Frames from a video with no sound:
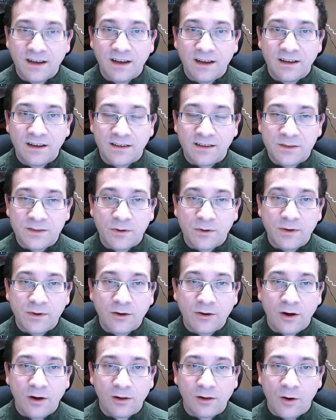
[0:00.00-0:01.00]
It's what we
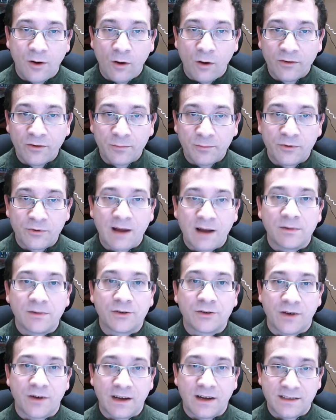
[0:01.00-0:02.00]
call
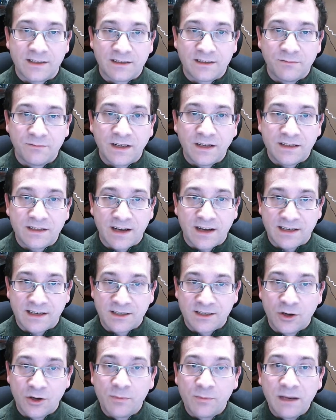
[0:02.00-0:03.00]
over-parameterized. It means it has
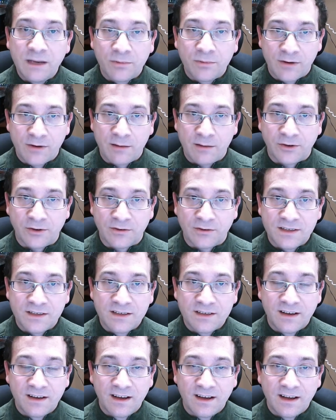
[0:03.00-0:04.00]
so many
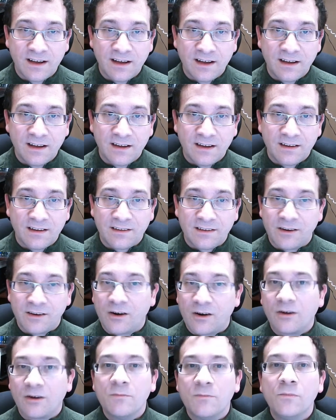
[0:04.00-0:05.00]
parameters. There
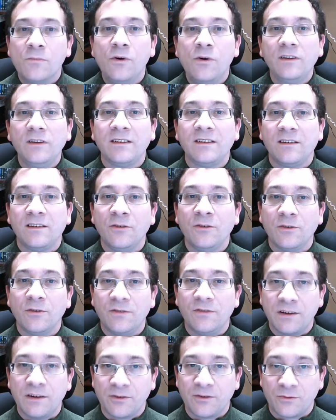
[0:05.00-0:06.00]
are a multitude of
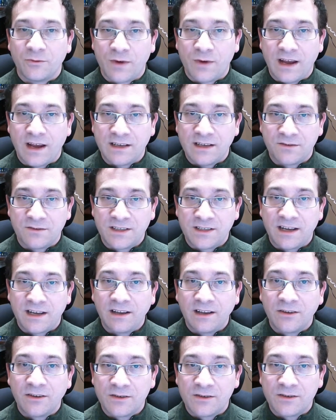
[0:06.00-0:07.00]
different ways of
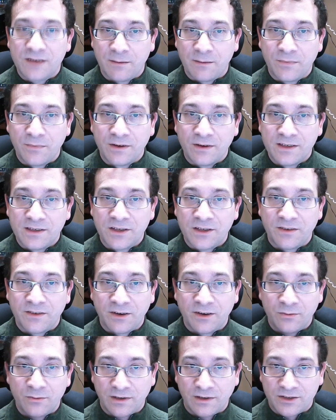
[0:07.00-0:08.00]
setting those up so that
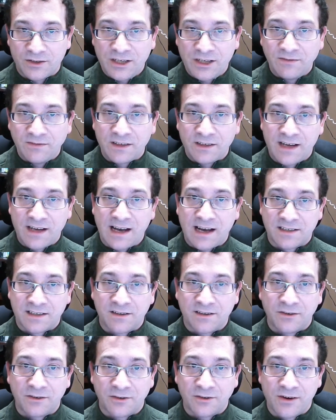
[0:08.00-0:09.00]
it will achieve the task
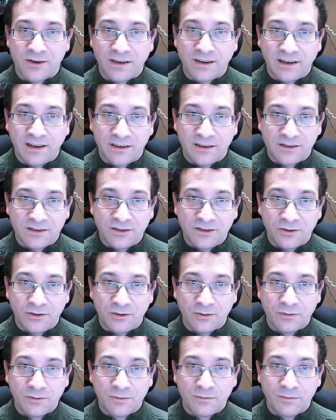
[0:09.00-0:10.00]
that you're trying to get it to do.